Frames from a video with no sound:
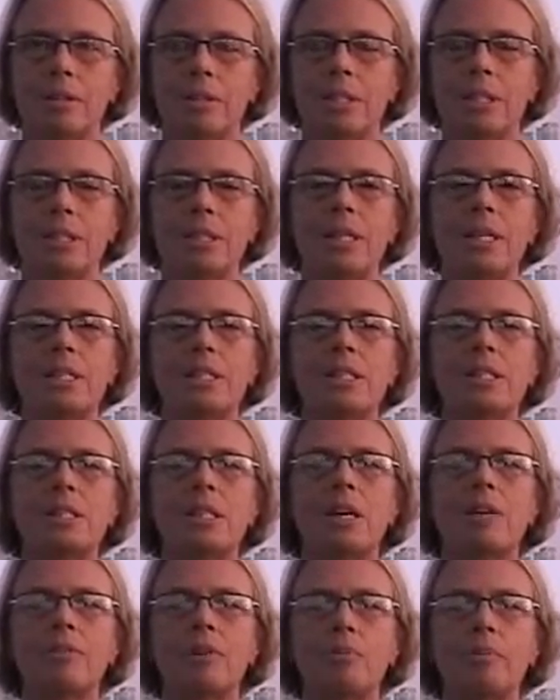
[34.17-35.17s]

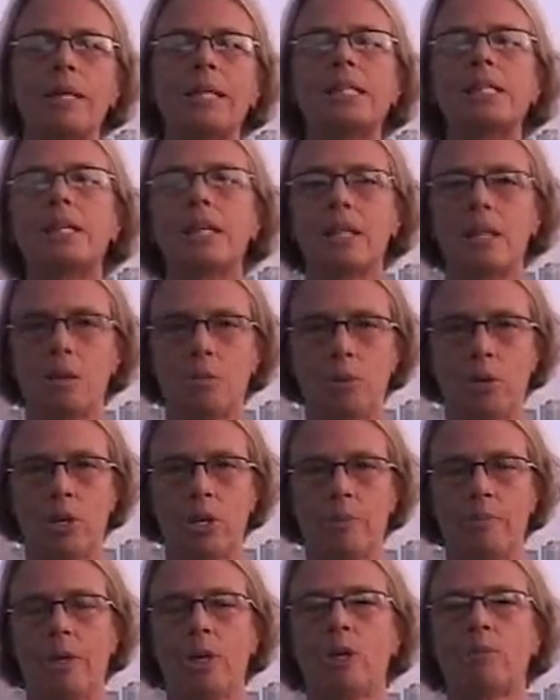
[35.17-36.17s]
diseases of obesity that were
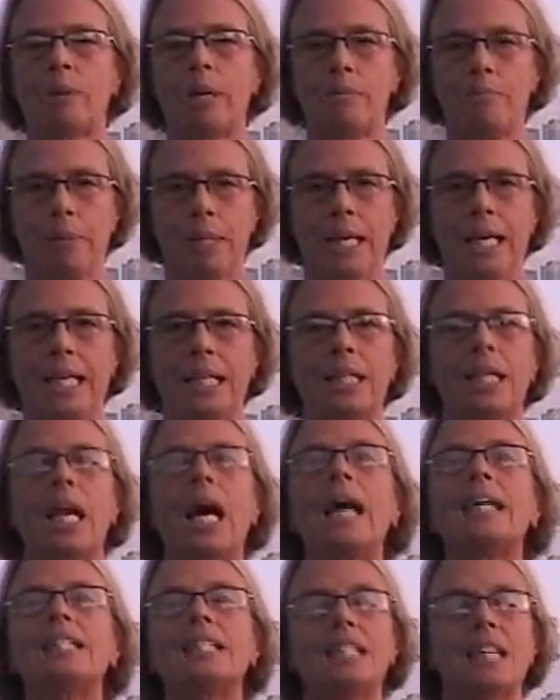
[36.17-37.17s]
going to be on my plate
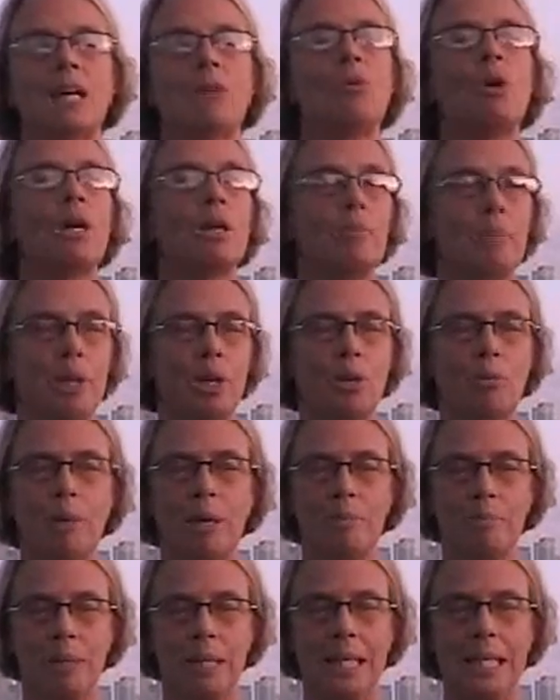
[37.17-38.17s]
that I did not want to be on
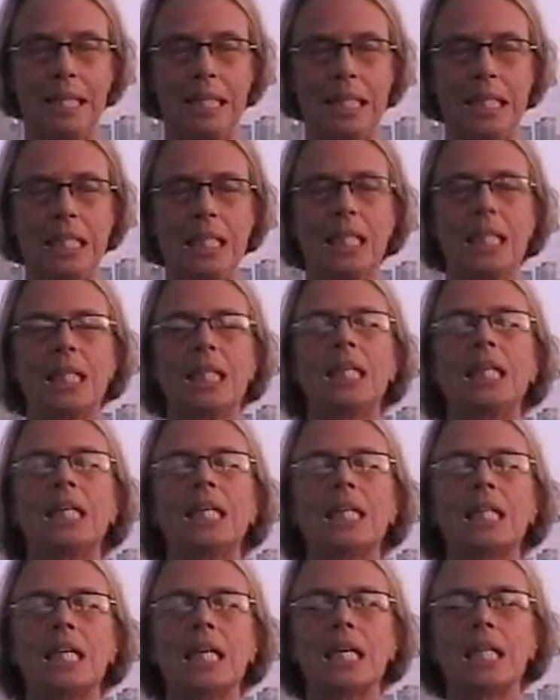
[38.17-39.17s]
my plate.
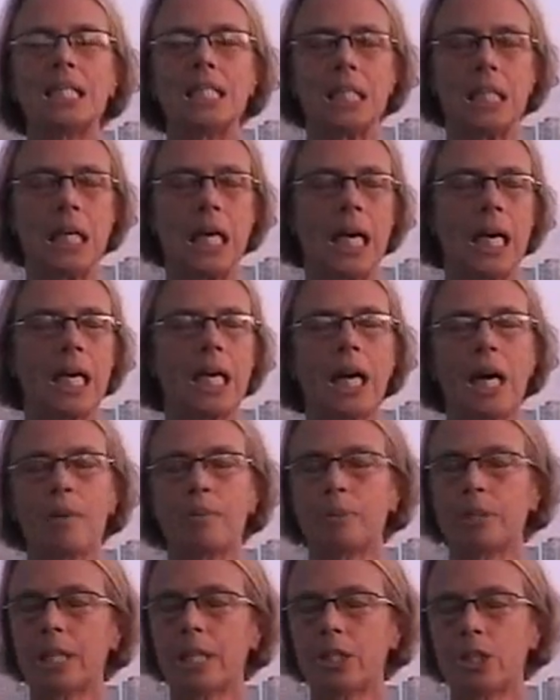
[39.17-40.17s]
Things like
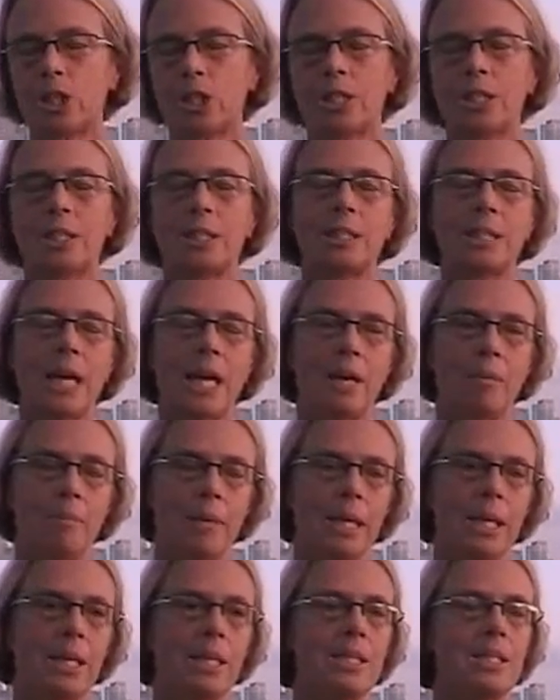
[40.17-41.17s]
hypertension and
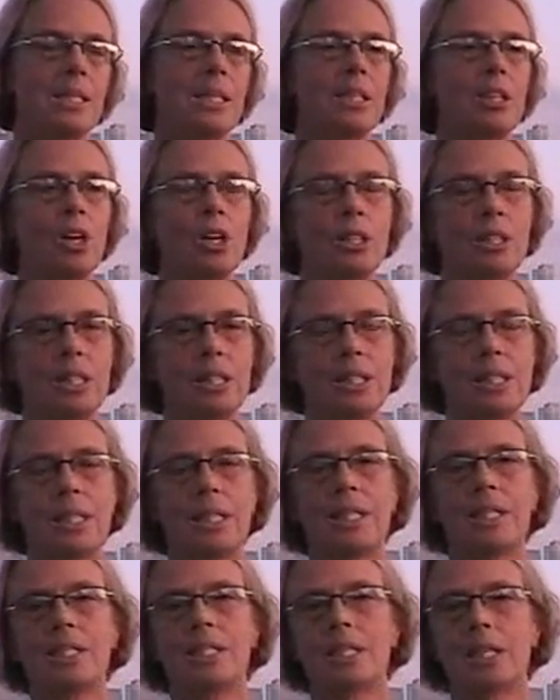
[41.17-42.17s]
diabetes and heart
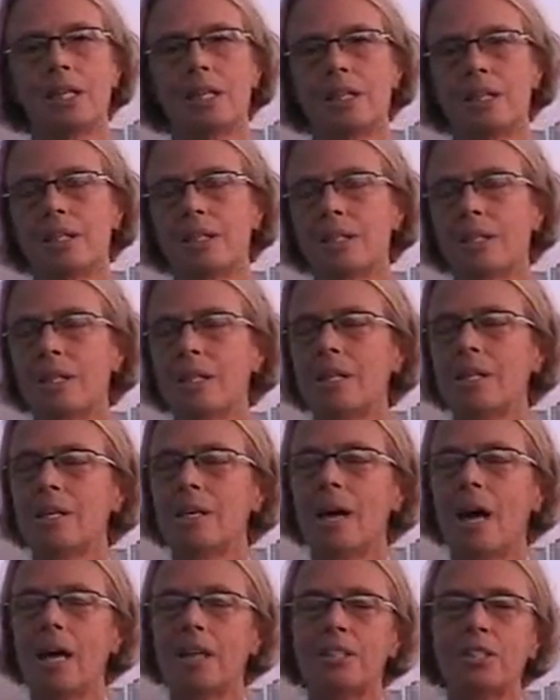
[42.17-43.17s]
disease and
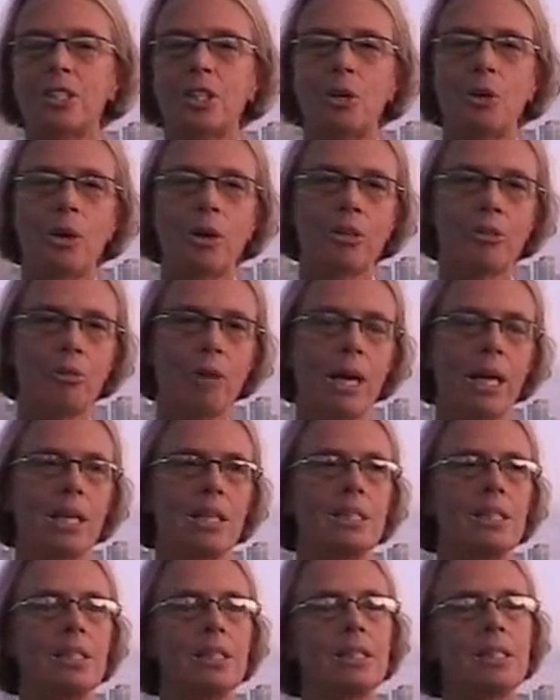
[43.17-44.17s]

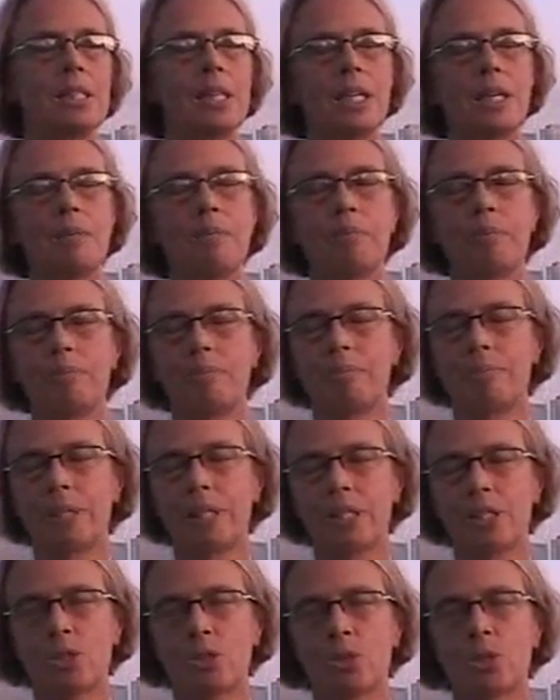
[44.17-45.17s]
osteoarthritis and sleep
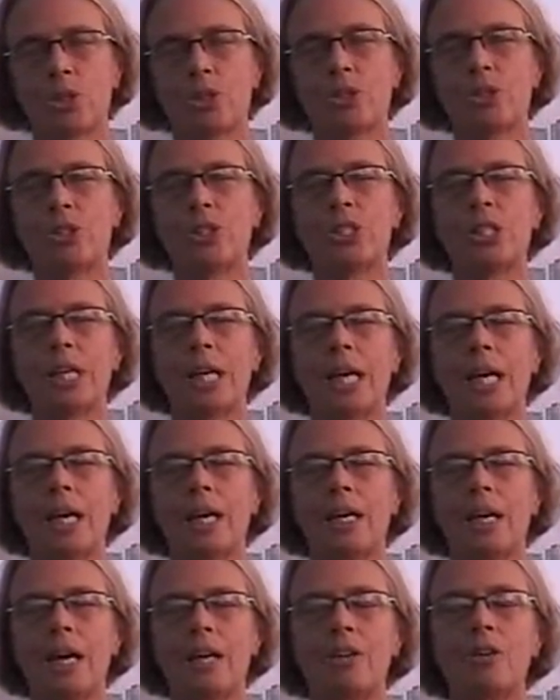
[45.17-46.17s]
disorders,
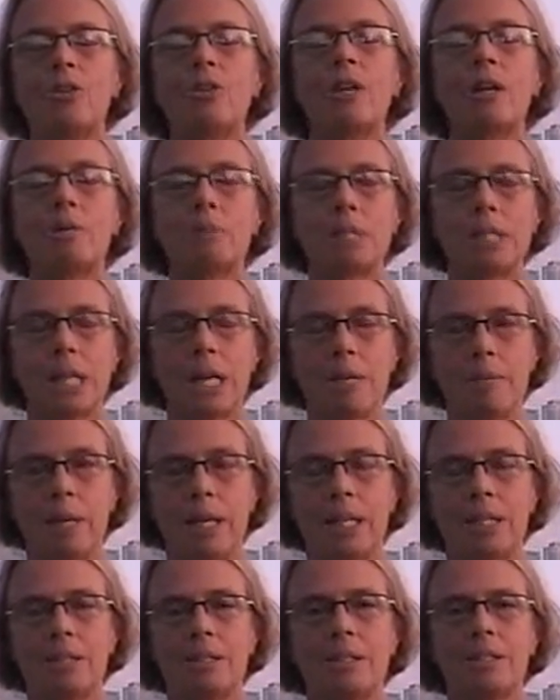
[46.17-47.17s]
and I knew that was
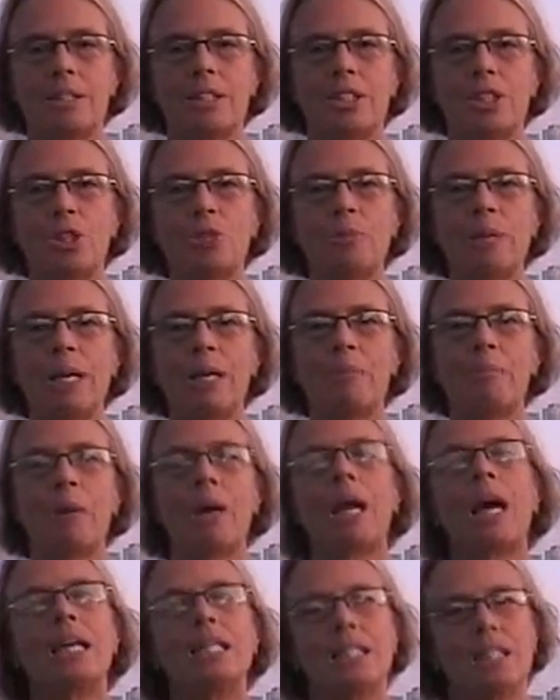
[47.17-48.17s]
coming to me,
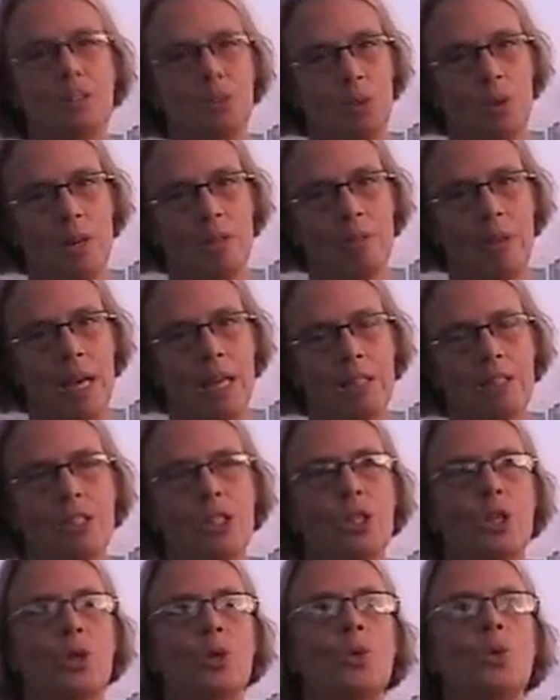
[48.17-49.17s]
but I didn't want that.
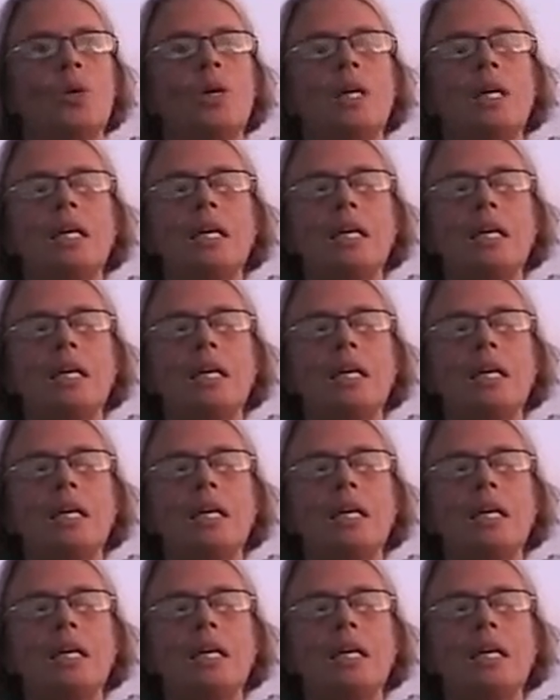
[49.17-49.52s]
So